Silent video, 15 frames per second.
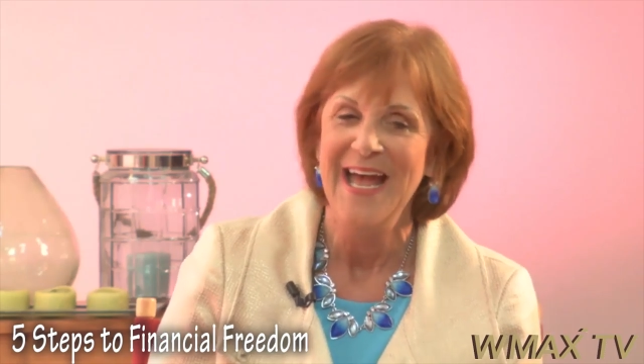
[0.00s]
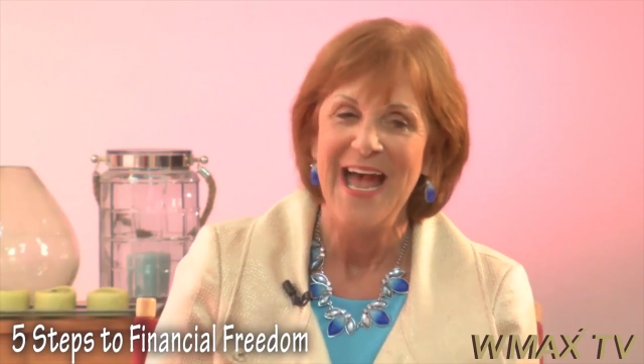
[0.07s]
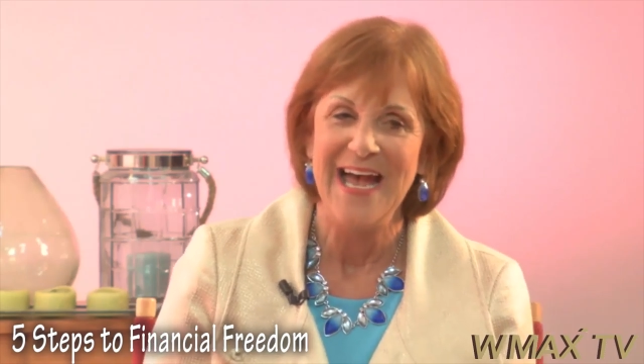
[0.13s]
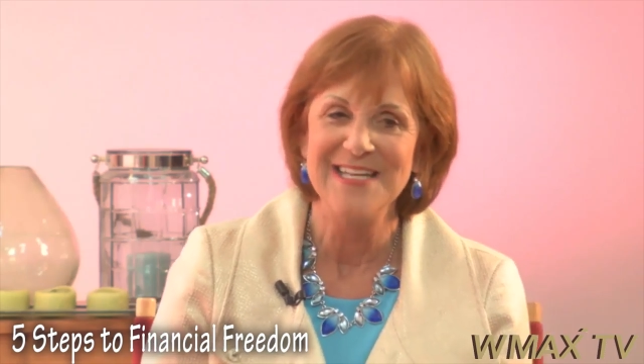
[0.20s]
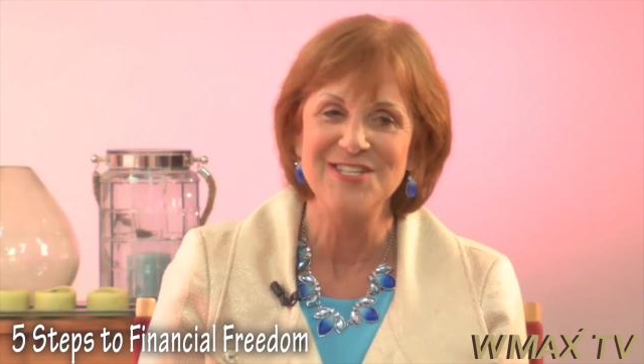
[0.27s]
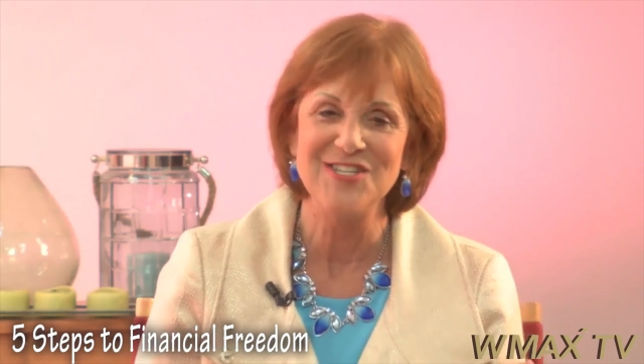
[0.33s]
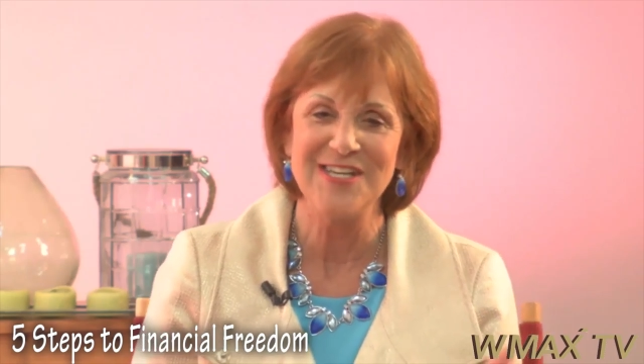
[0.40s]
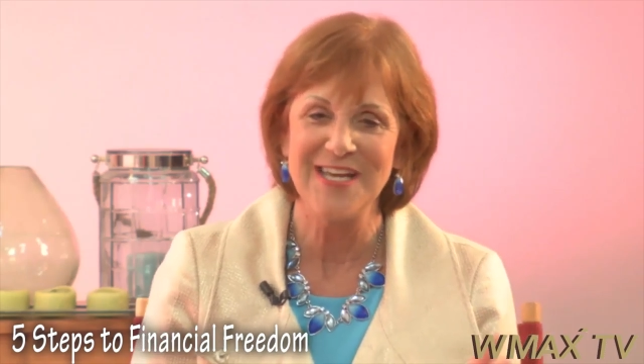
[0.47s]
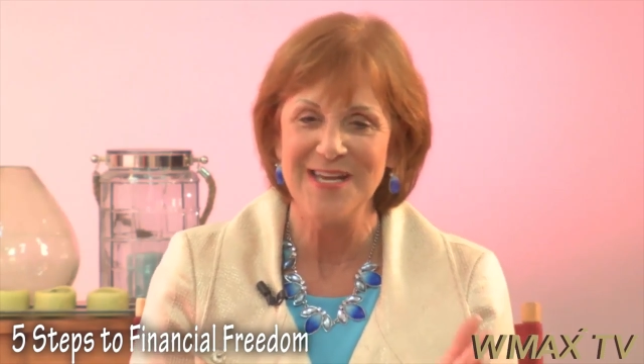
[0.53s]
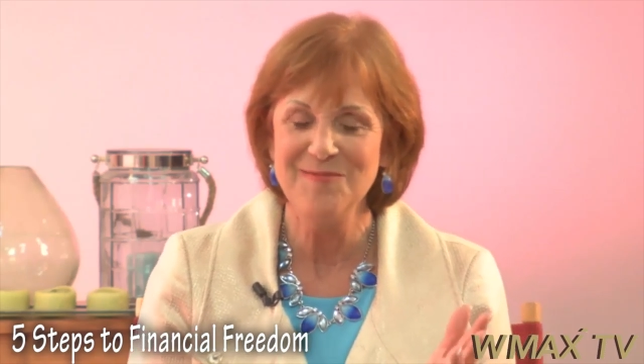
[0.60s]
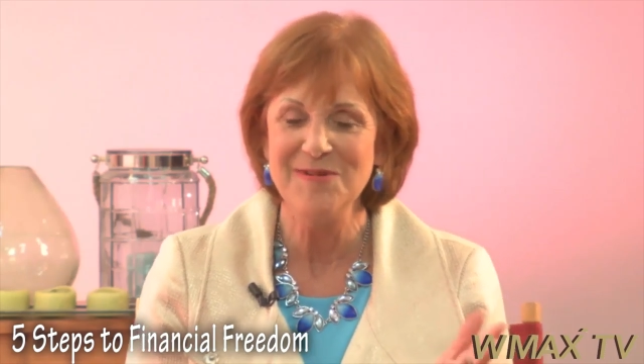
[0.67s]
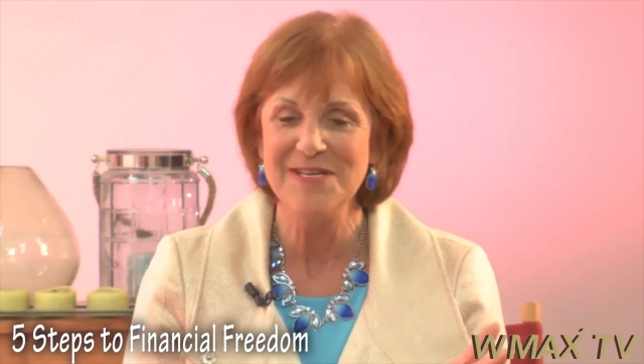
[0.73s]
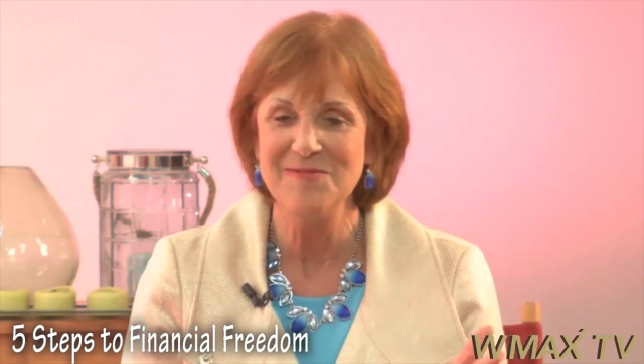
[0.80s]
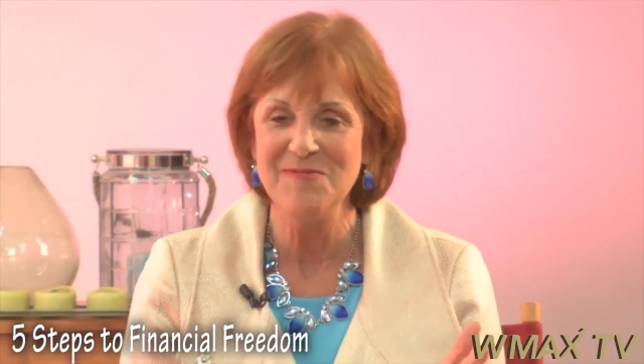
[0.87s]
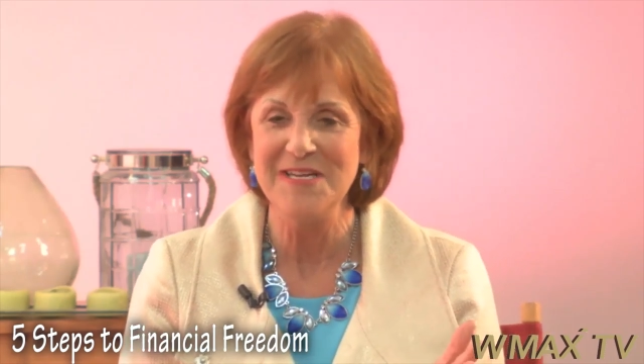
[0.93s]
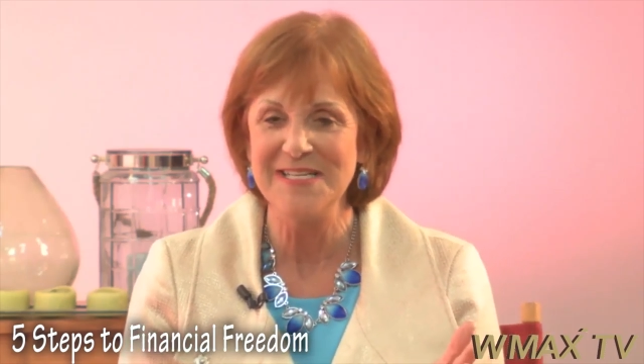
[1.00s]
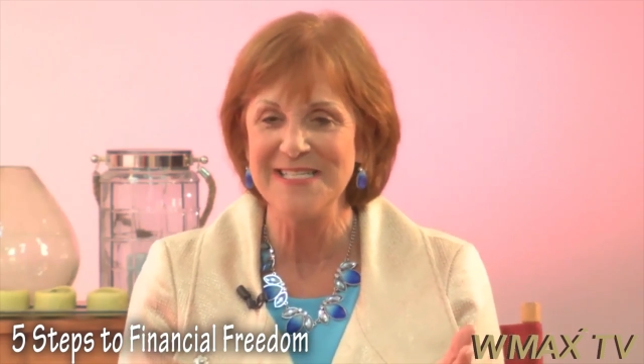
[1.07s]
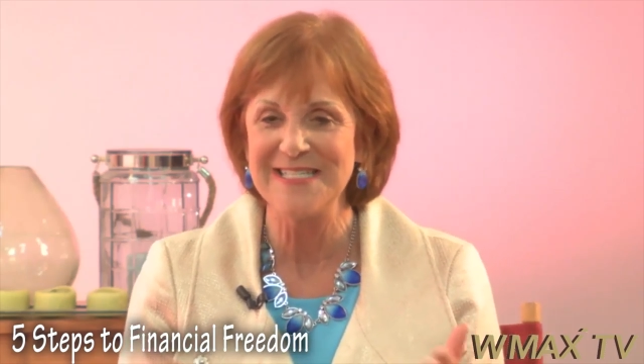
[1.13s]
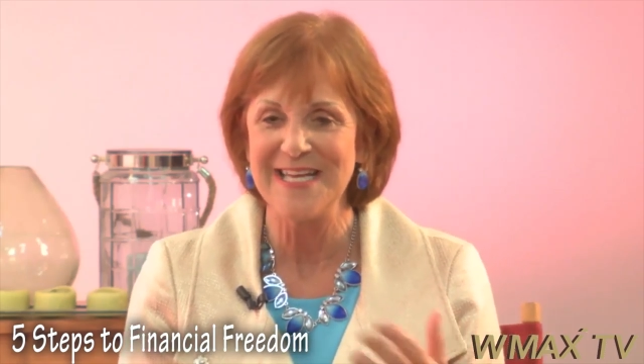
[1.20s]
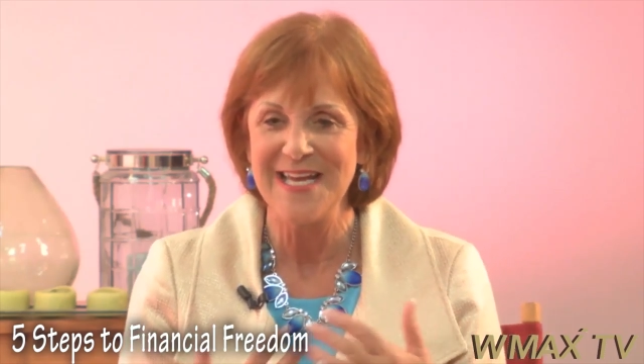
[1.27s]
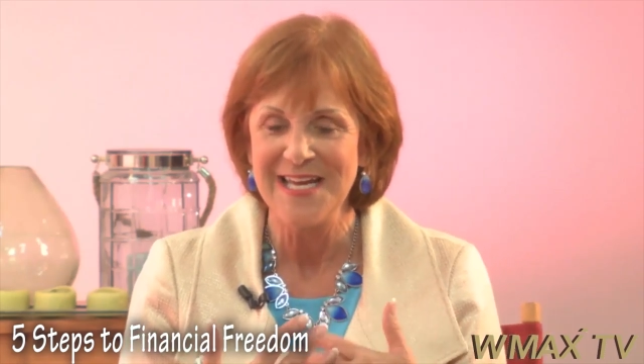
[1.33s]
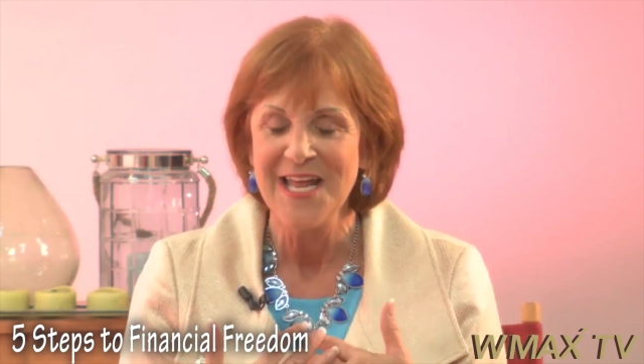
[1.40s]
And she came into me and
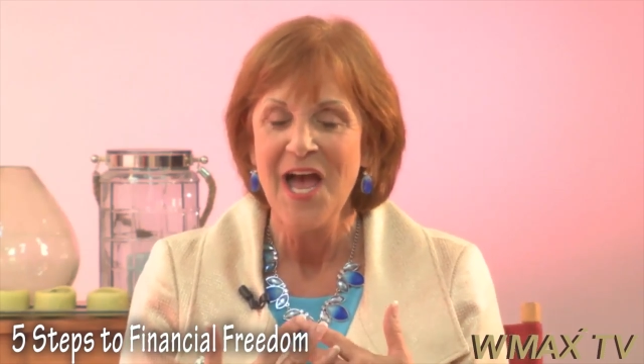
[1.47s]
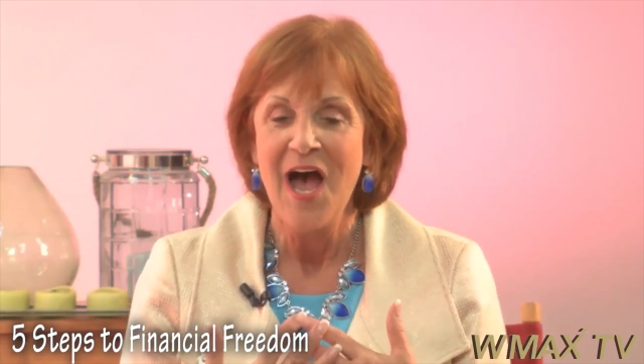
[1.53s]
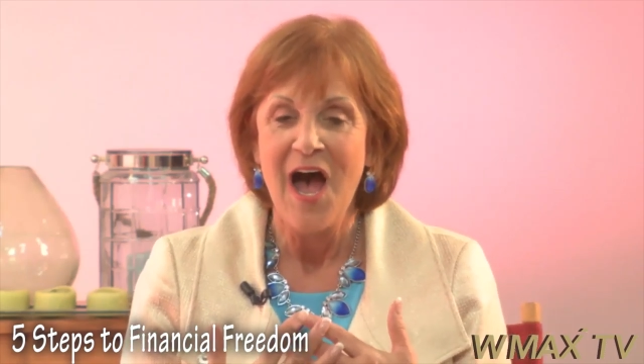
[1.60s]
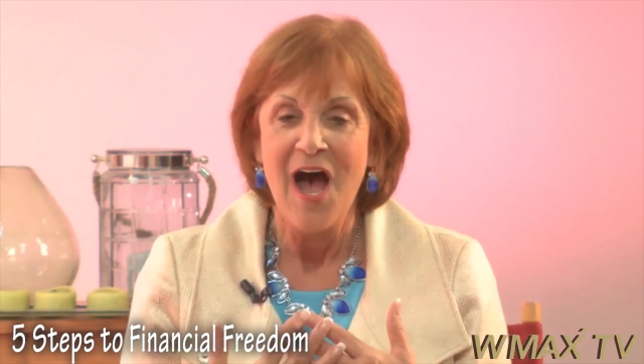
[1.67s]
said,